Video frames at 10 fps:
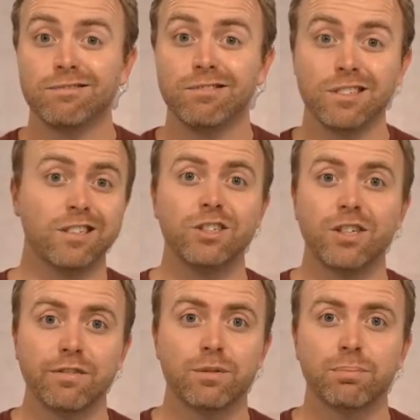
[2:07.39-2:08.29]
just that you
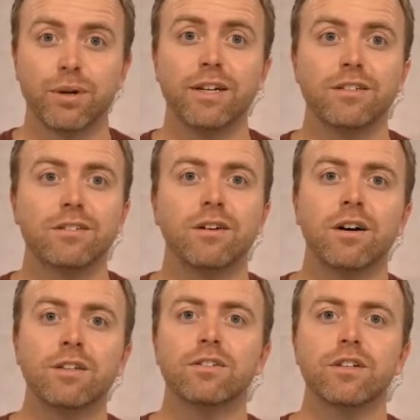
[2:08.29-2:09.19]
have to print it,
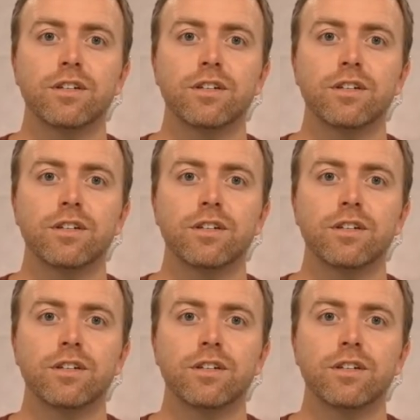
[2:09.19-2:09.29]
honestly.